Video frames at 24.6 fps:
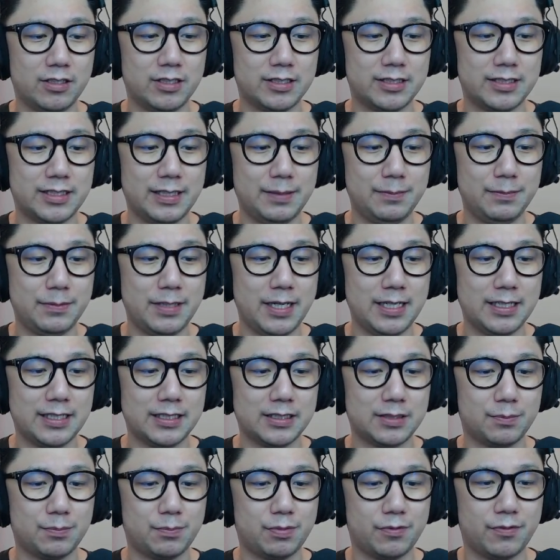Steam Deck.
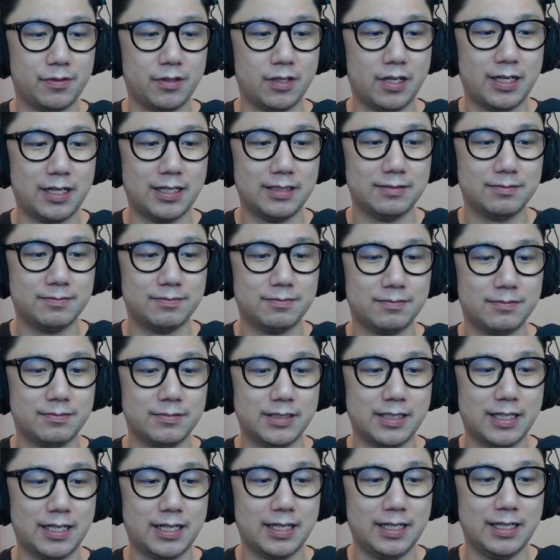Doesn't like,
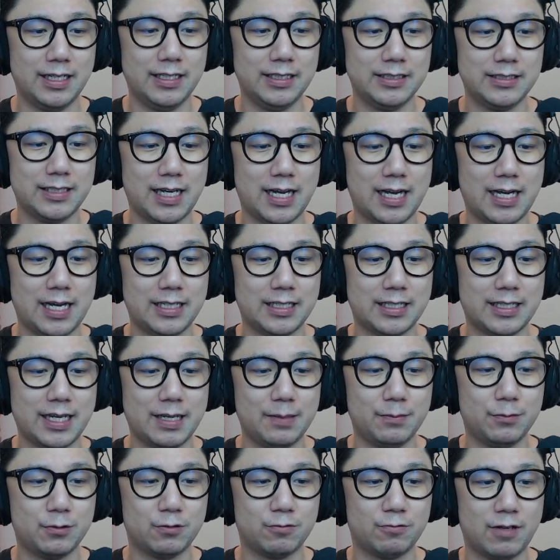yeah, it is a harder game
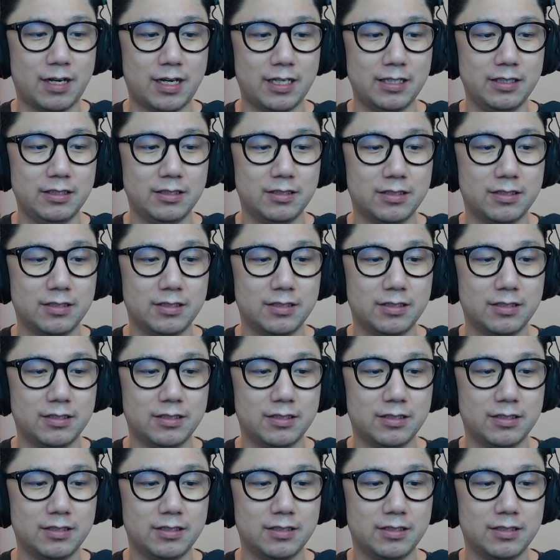to run.